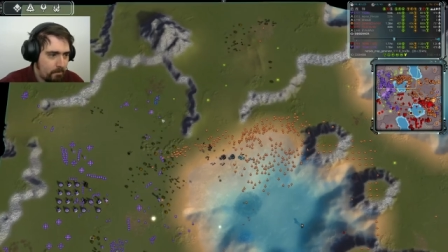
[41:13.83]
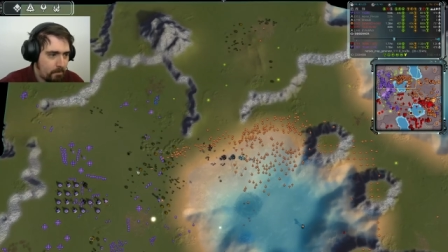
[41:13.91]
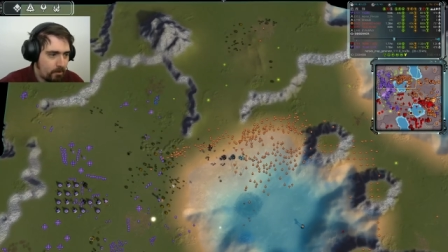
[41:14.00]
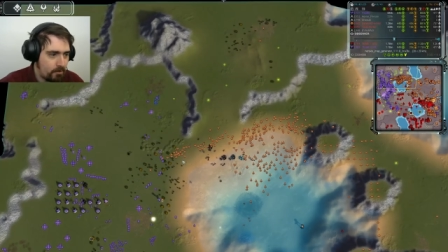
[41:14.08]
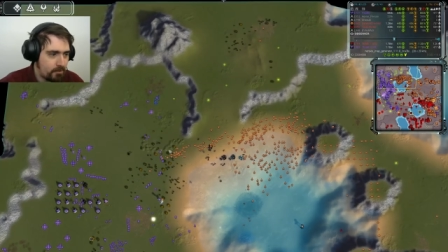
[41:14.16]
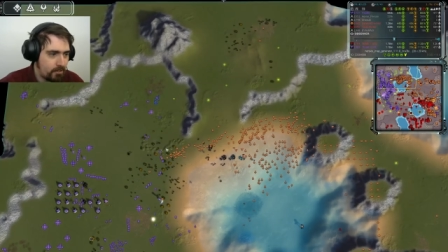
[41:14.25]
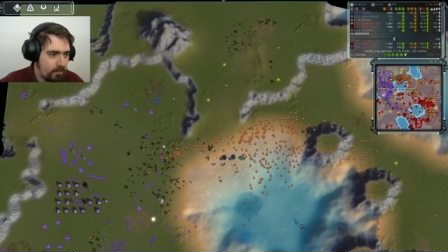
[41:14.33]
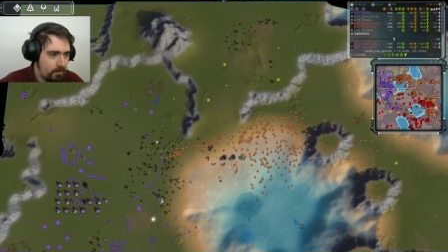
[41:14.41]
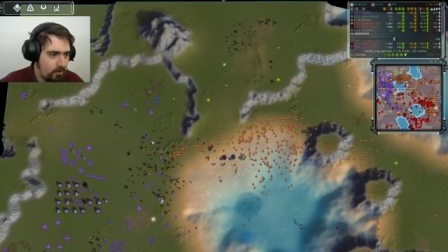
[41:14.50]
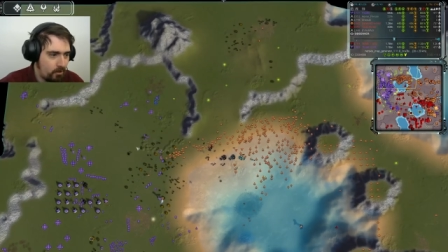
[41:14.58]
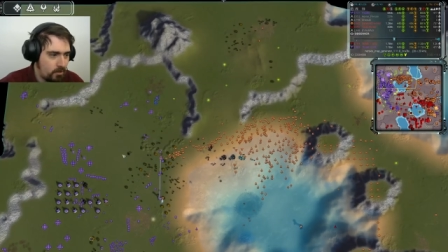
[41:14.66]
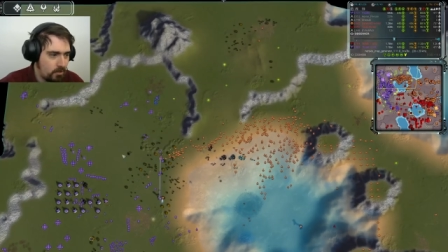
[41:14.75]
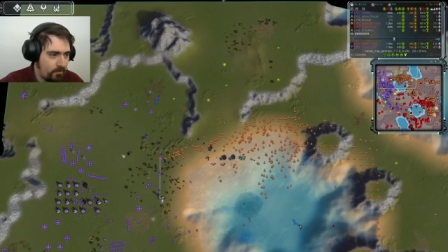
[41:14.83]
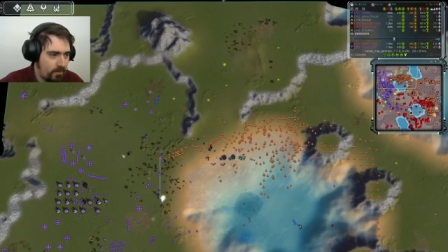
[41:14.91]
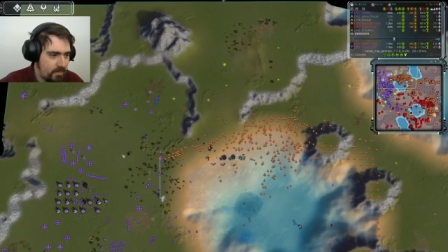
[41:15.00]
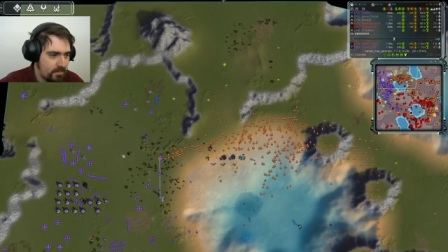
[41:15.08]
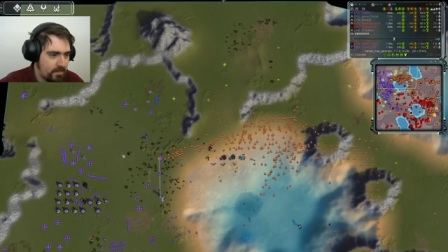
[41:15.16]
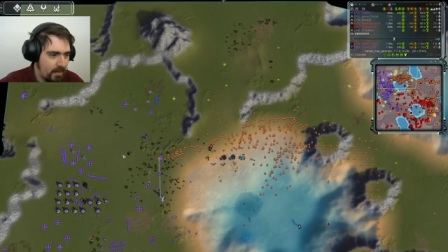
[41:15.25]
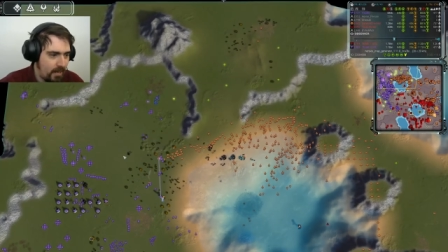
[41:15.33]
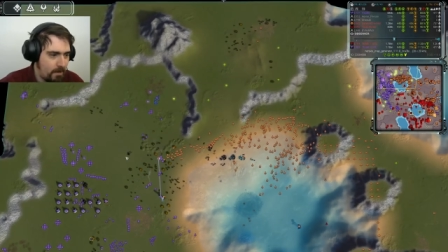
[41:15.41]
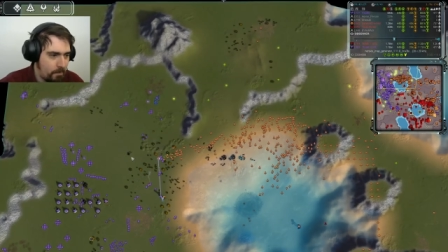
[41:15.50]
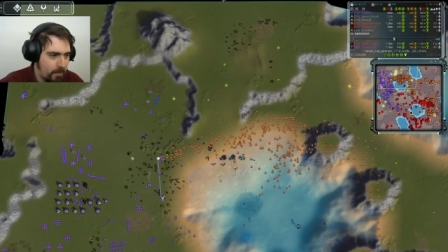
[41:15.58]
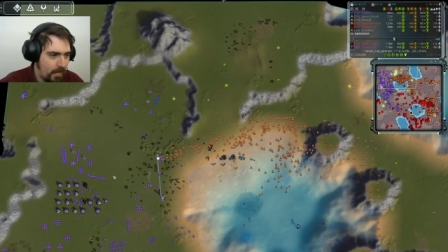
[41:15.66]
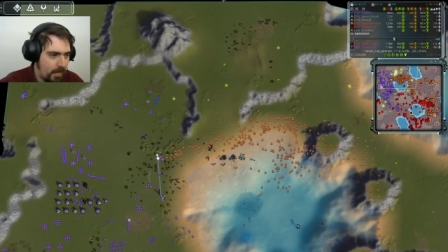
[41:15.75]
because all of his
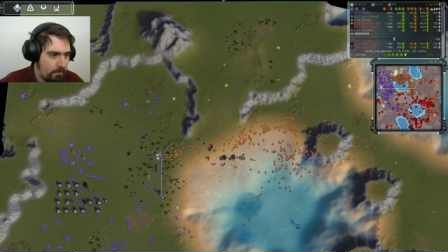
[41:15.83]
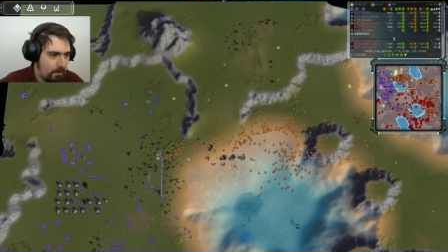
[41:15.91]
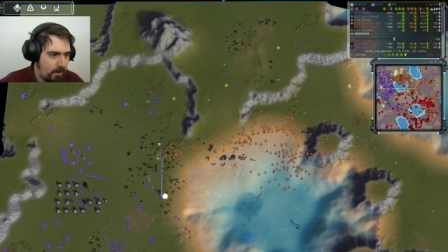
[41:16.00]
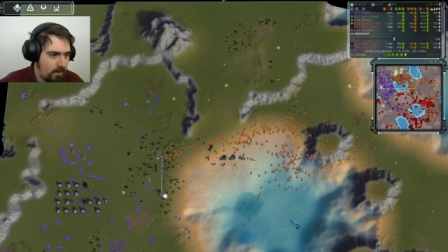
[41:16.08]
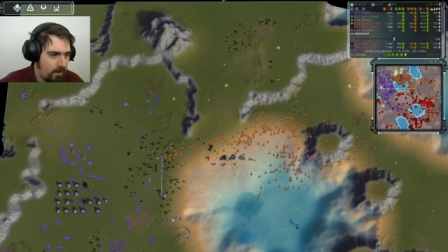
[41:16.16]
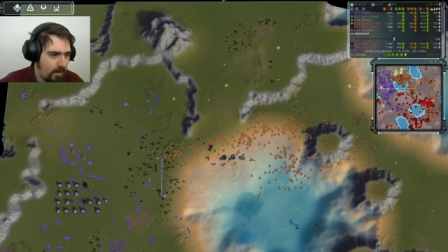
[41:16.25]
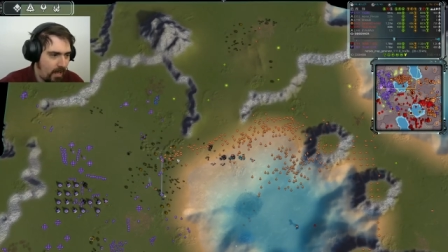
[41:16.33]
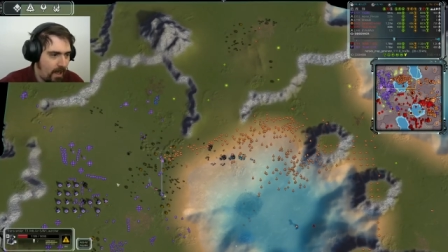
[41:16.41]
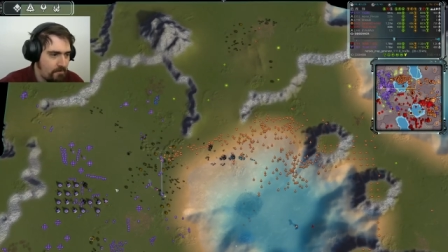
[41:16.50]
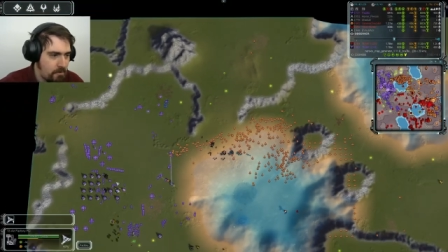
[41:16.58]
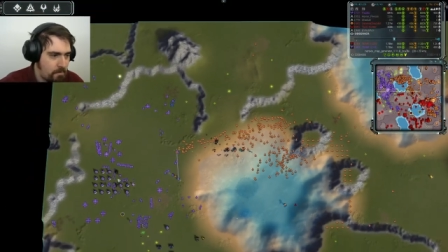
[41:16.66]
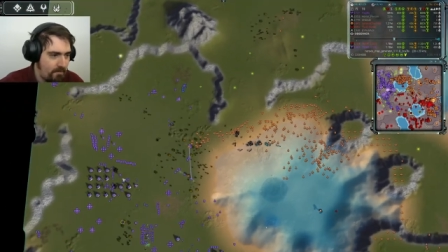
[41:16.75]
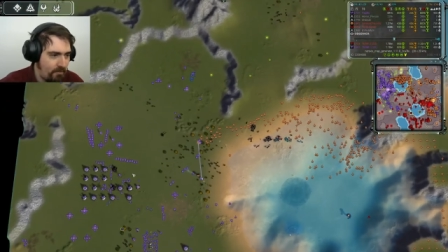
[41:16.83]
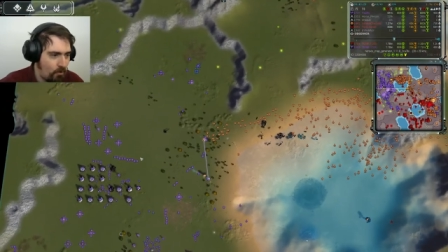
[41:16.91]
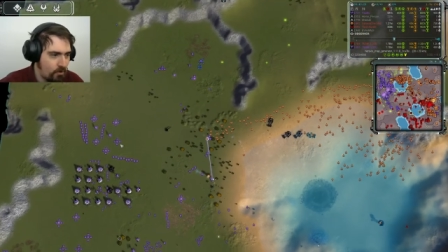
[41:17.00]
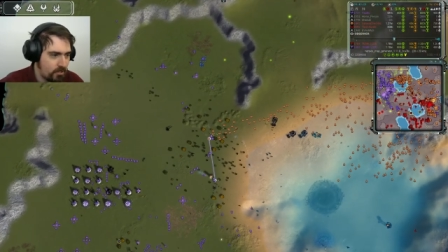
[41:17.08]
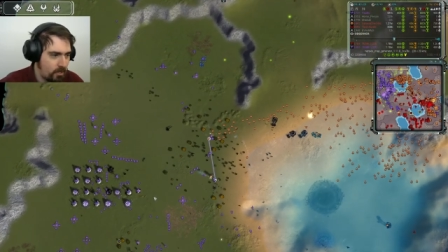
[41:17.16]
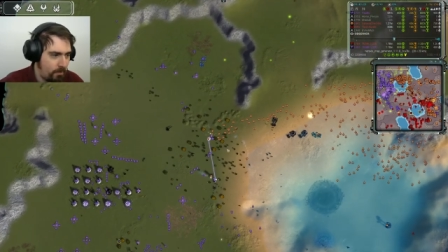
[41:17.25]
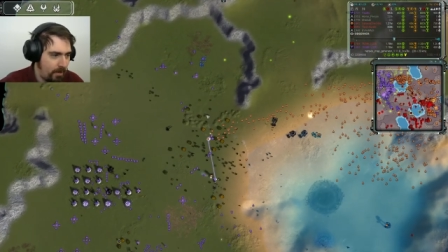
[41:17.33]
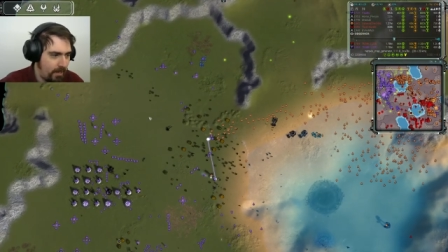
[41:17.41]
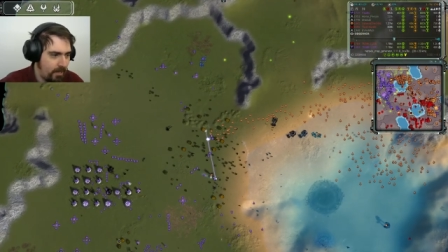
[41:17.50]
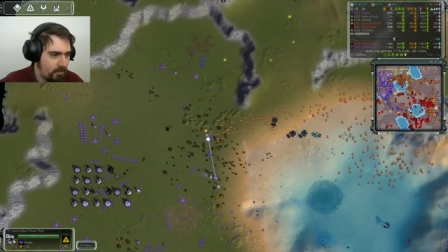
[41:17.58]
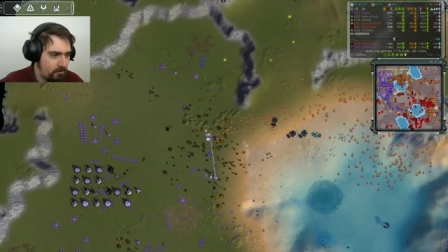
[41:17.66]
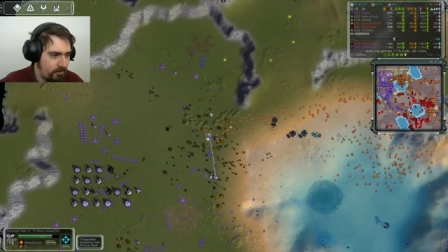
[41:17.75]
APM are going to have to be focused up
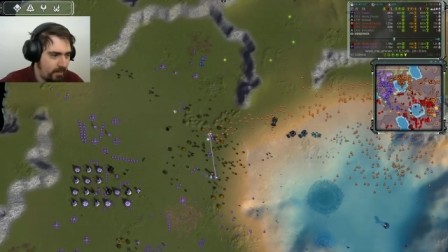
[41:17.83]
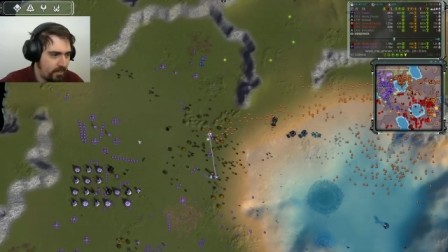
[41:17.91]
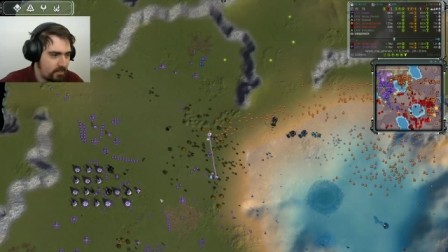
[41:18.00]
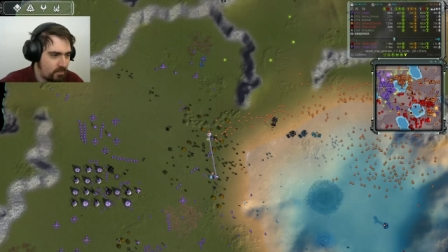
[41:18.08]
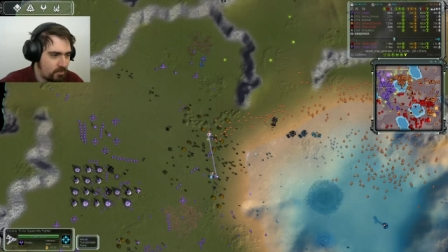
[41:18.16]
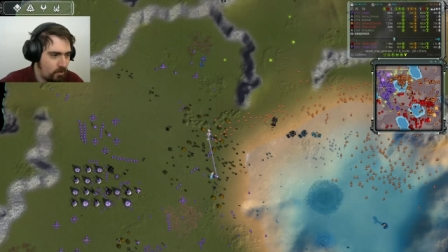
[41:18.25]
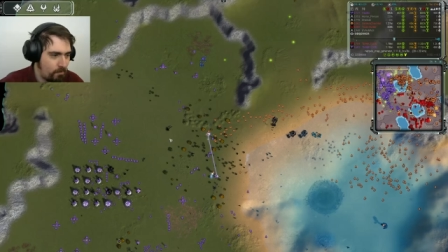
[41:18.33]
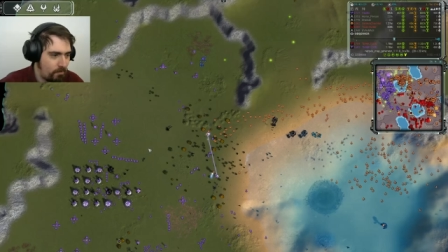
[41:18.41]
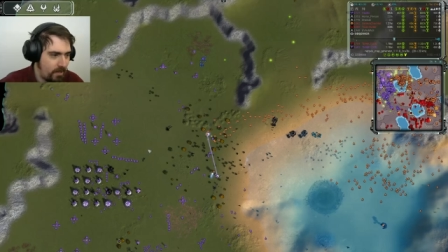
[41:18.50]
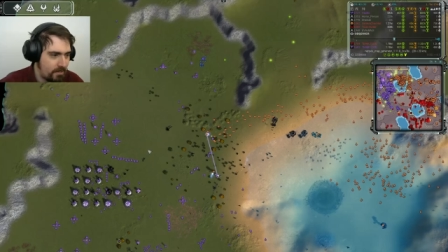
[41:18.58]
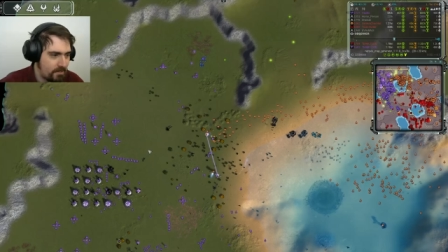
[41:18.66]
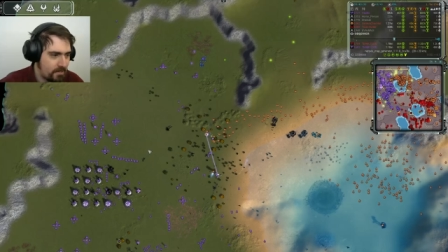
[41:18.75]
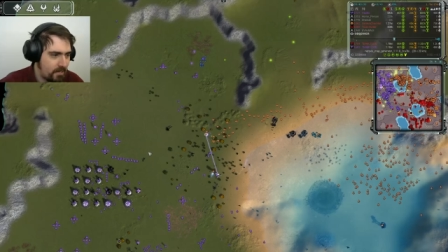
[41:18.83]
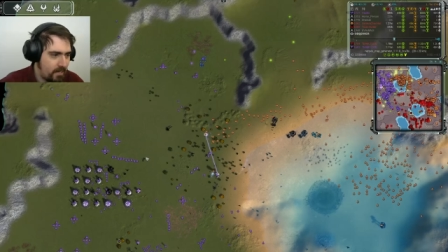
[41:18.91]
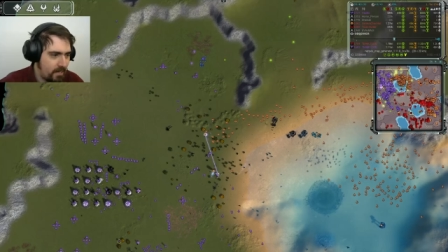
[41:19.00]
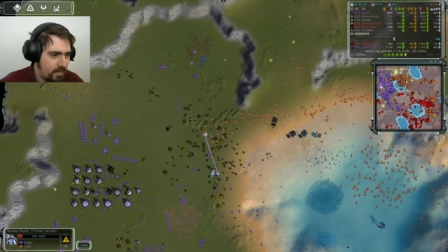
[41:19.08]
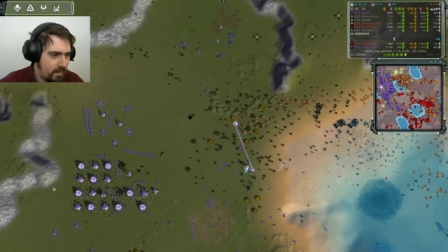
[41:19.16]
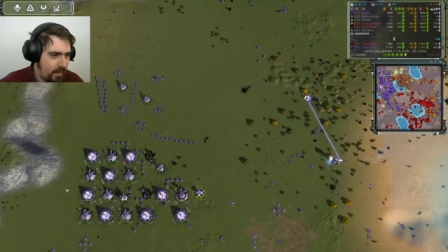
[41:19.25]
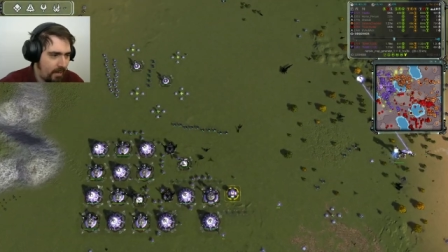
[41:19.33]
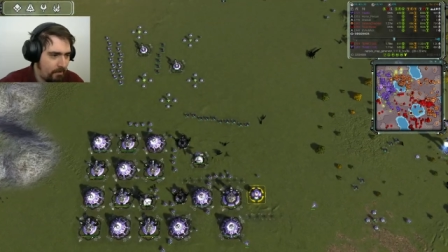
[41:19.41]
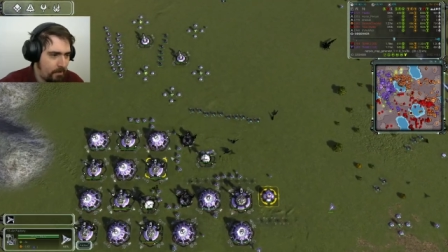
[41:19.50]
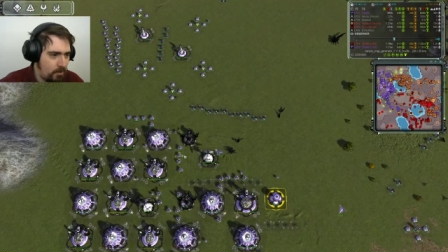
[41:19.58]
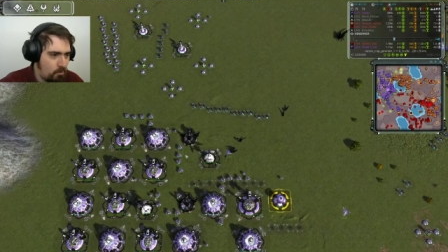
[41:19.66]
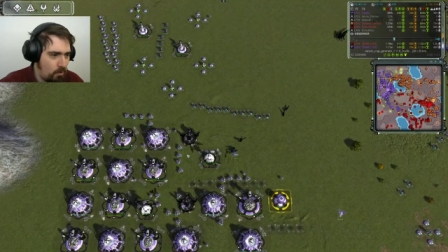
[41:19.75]
here trying to stop this. I
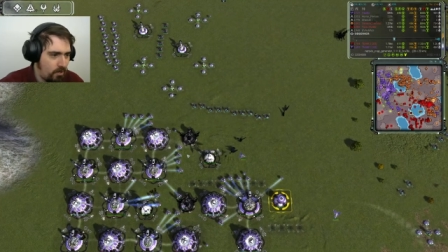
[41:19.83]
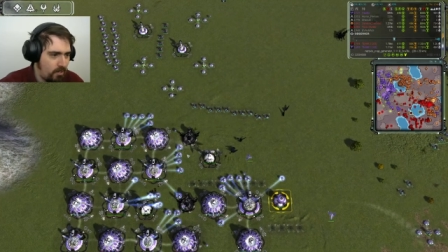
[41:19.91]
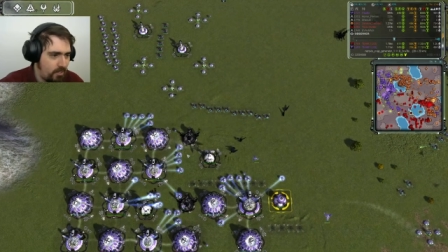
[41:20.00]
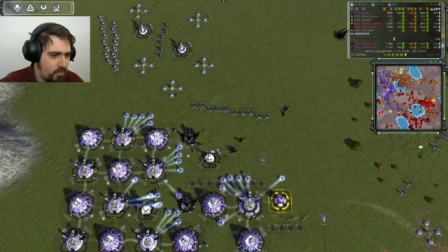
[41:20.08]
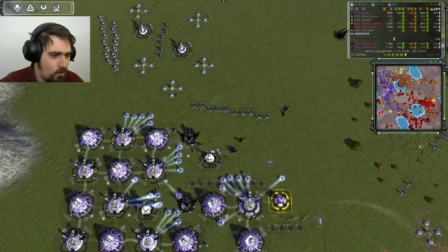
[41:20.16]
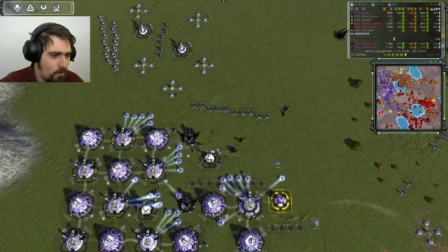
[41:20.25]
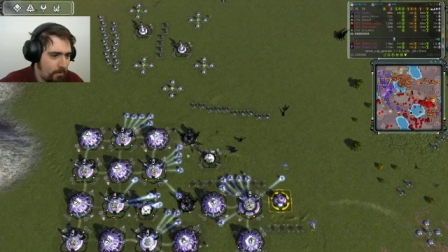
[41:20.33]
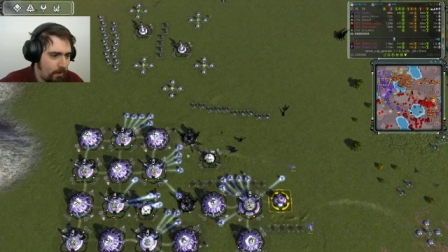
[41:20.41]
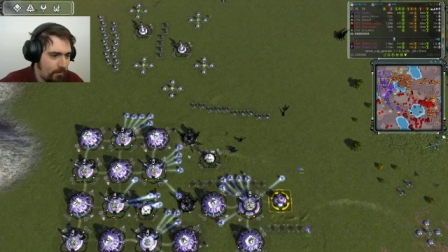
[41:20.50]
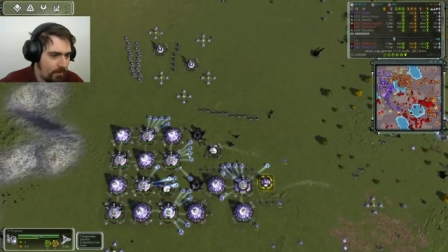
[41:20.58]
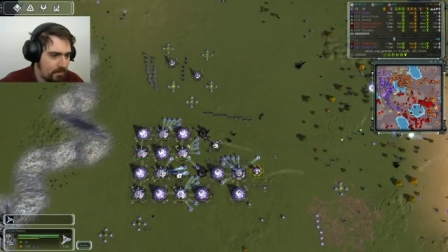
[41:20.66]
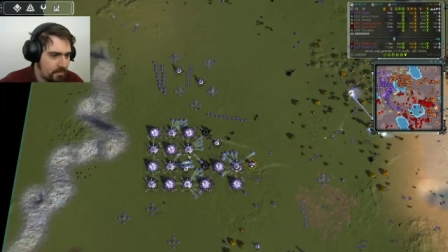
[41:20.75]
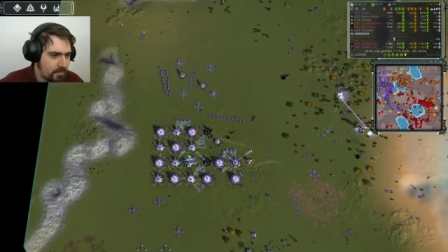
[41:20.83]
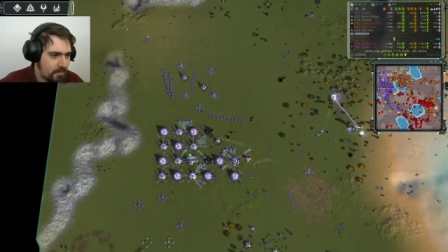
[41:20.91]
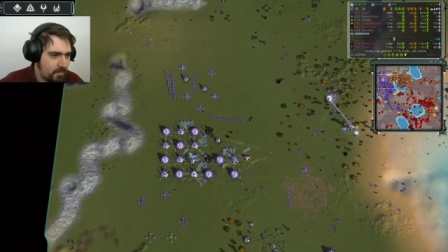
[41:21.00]
mean, what can he do about this?